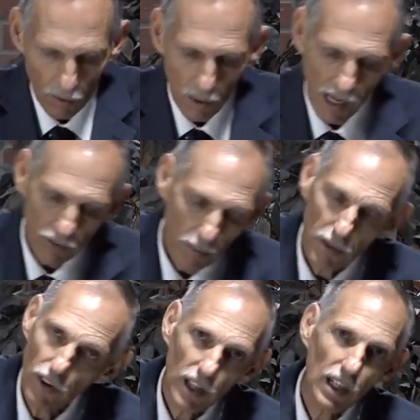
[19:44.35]
we have to
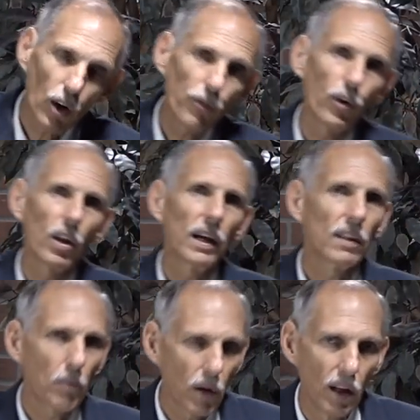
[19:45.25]
be very careful
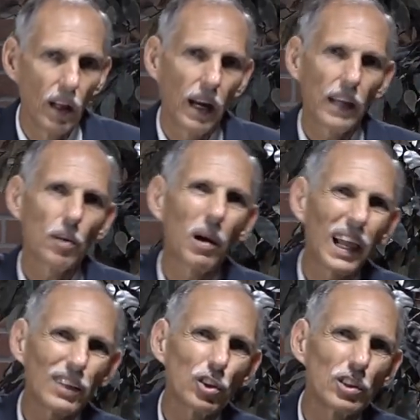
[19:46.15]
in the
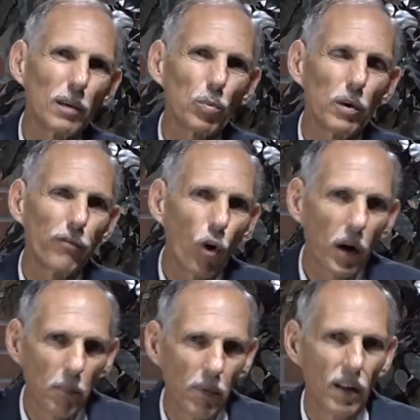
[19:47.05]
relationships we
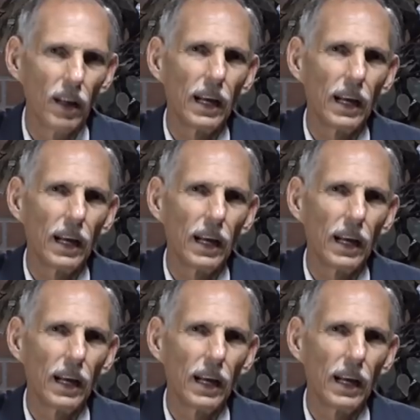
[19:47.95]
form.